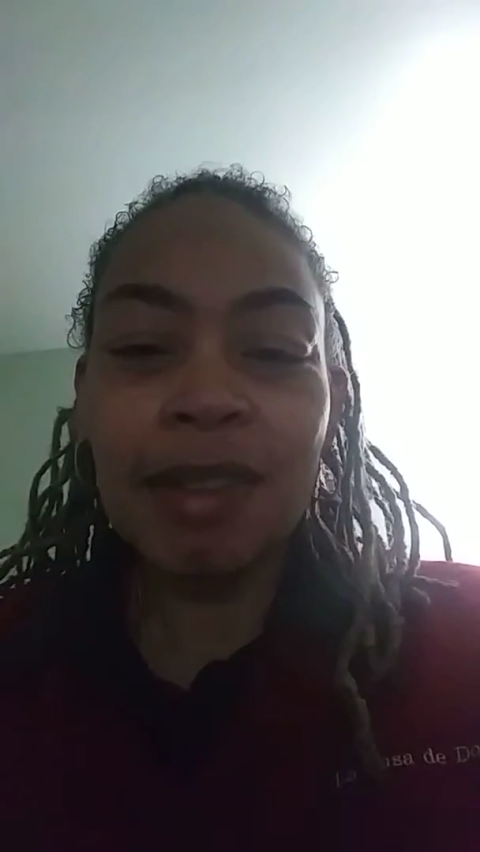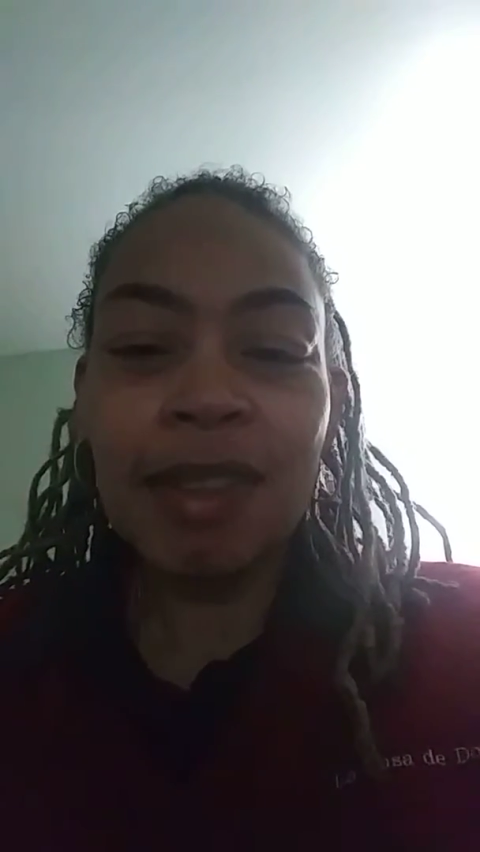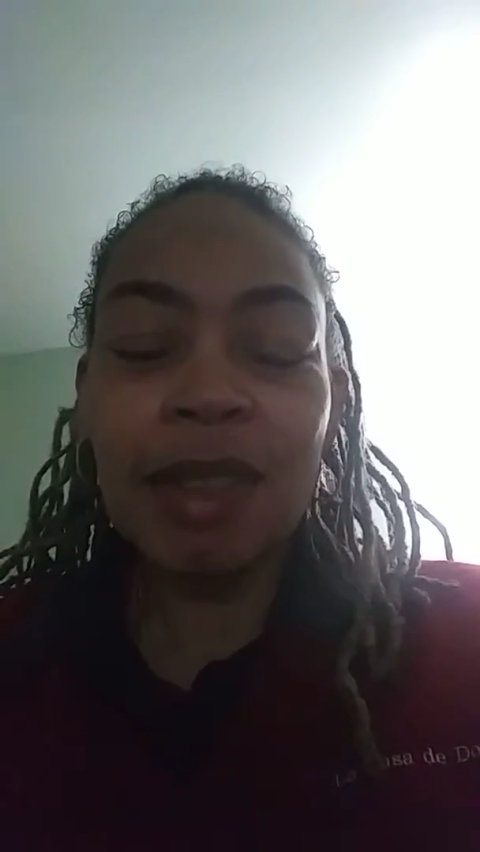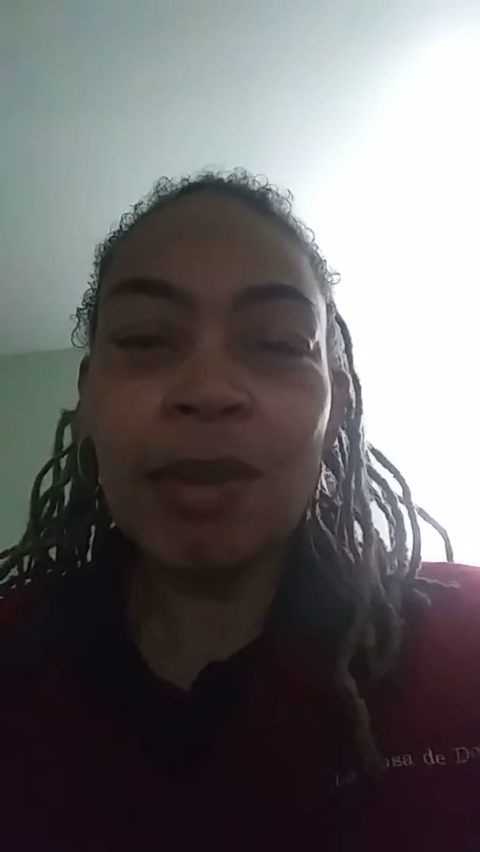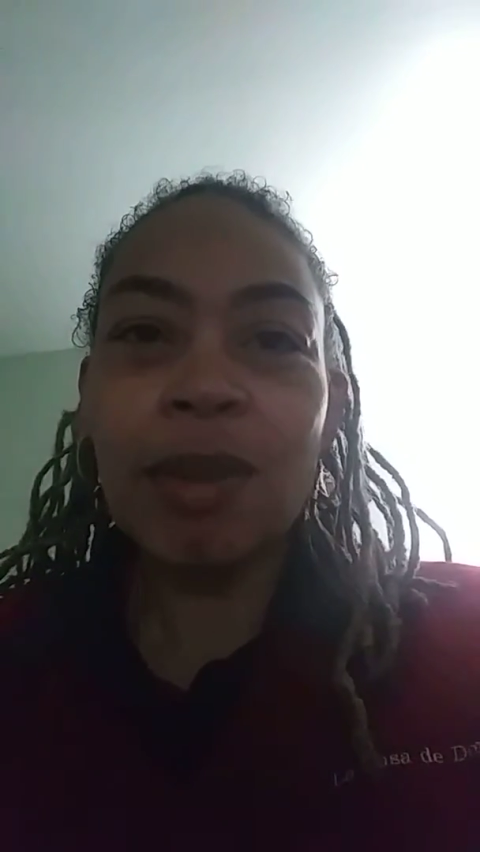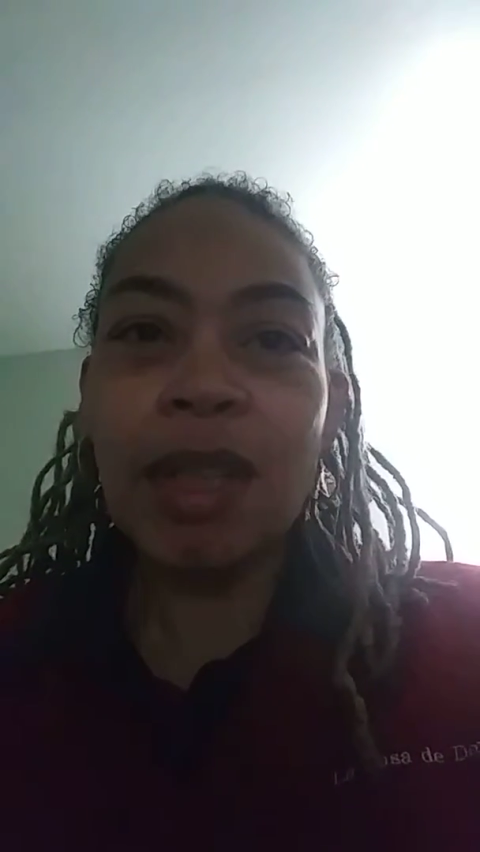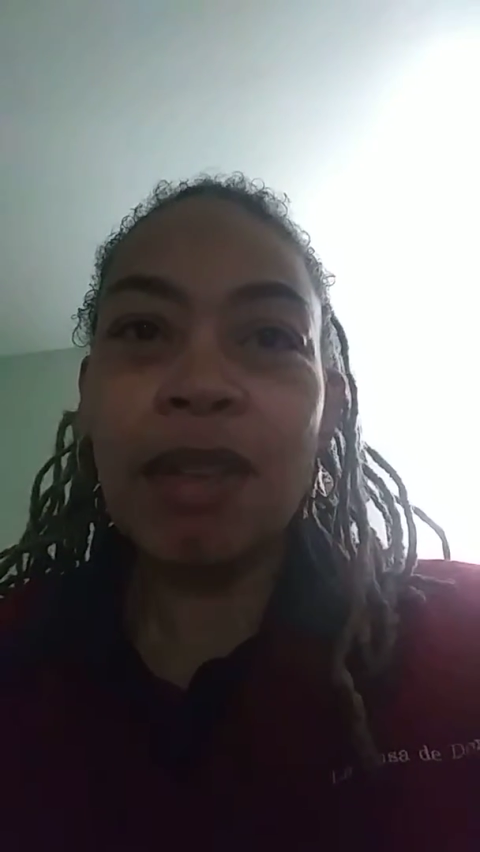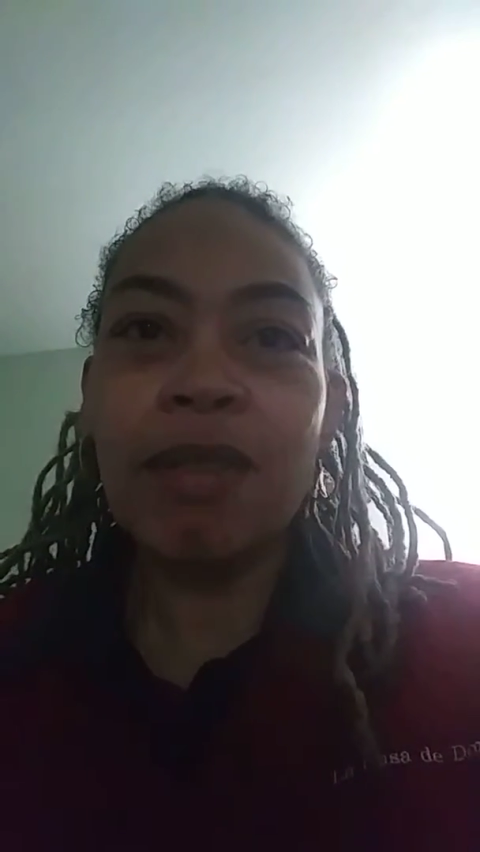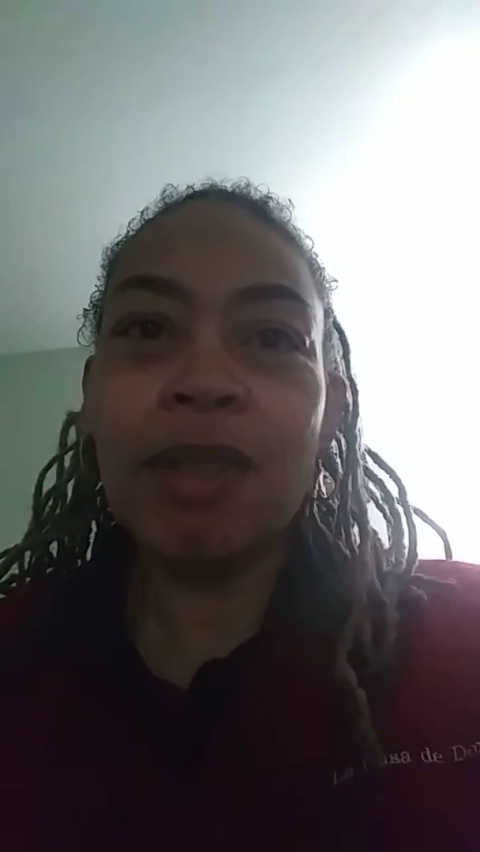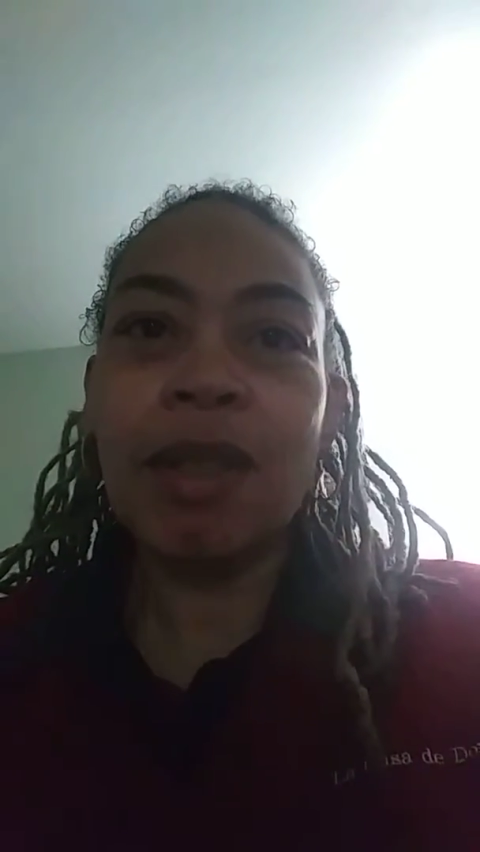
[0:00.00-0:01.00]
that's what
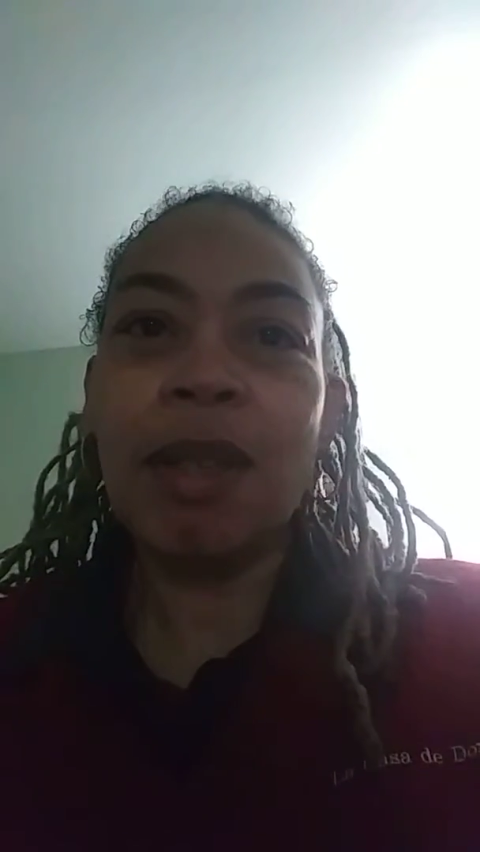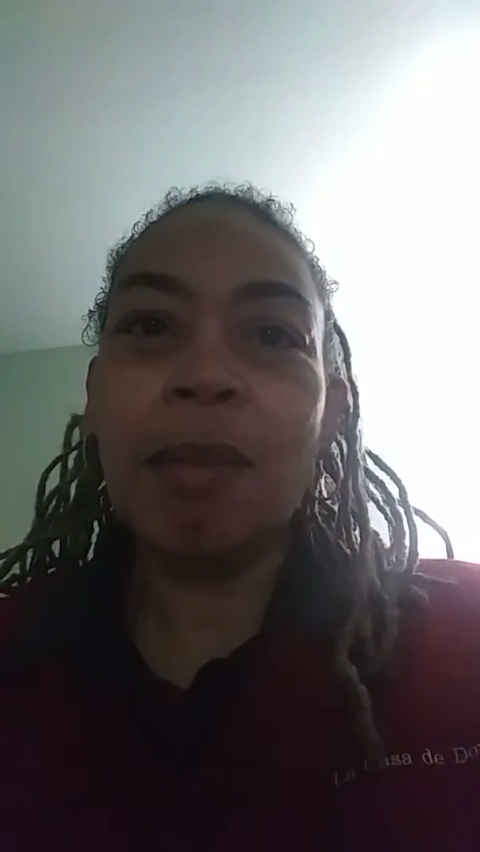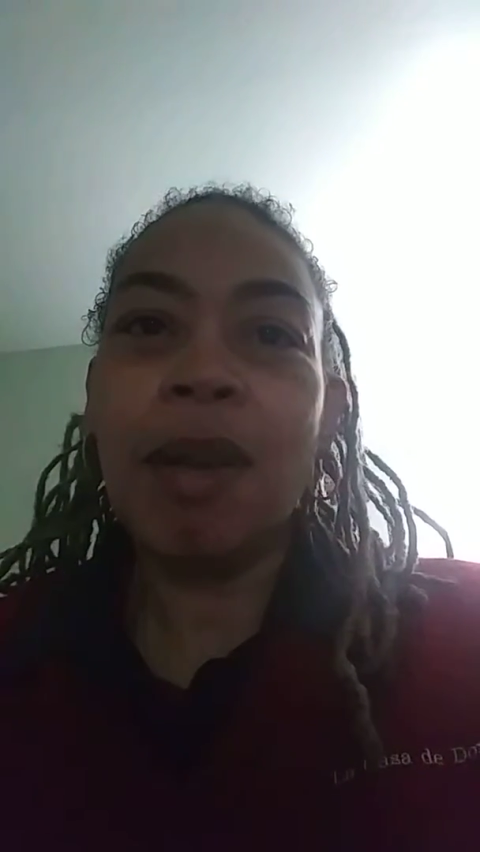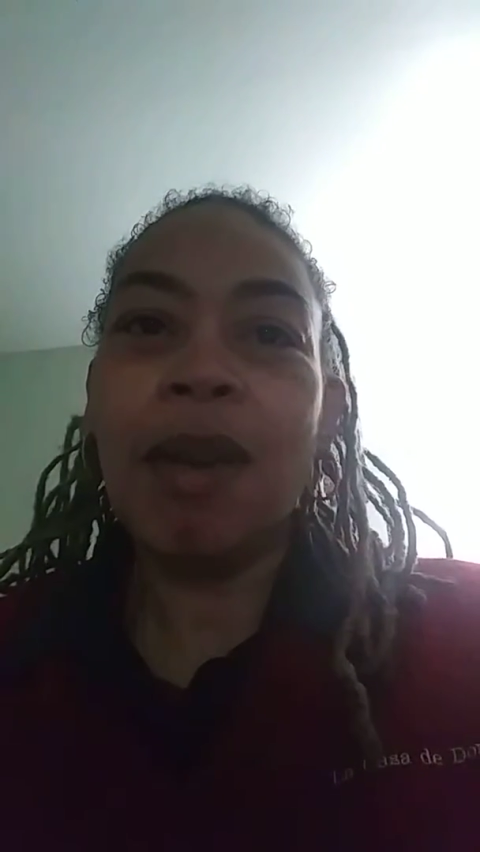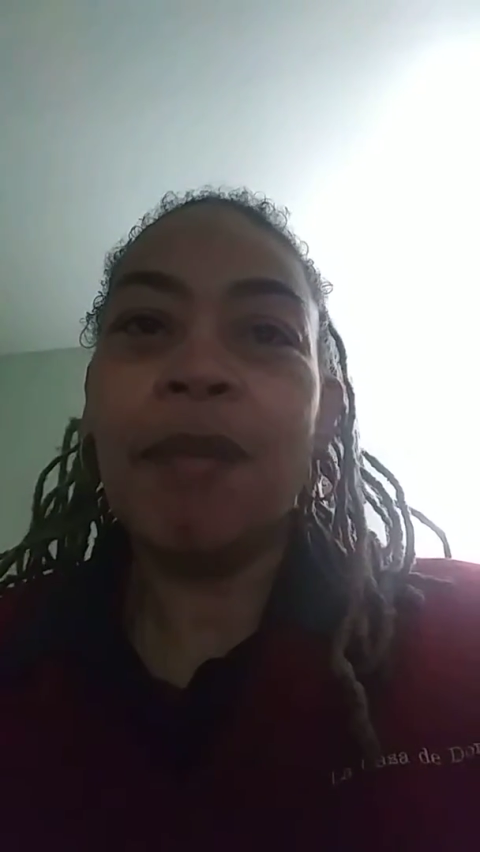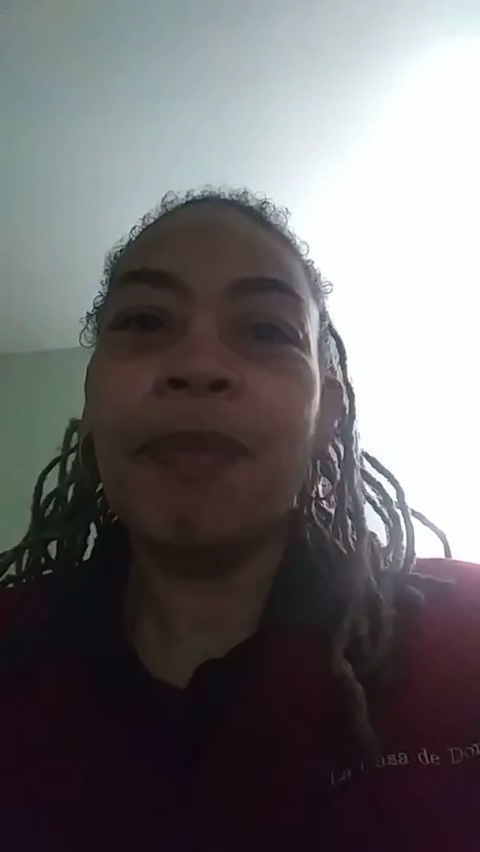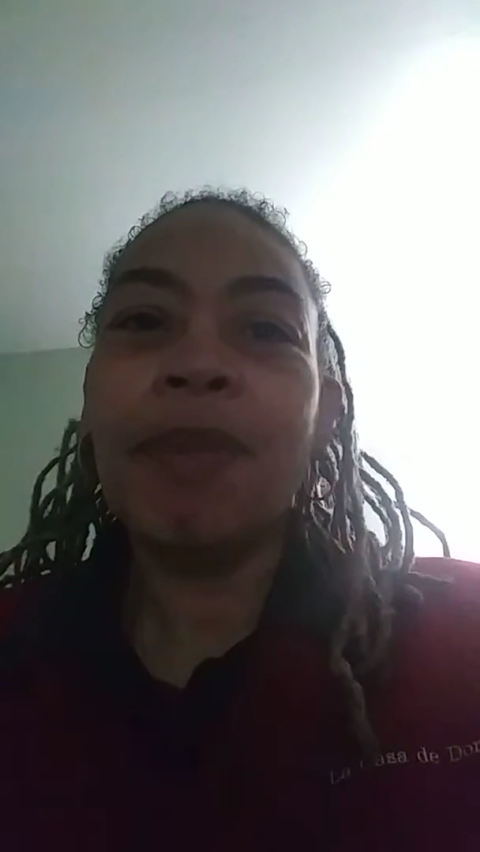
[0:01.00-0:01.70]
life is all about.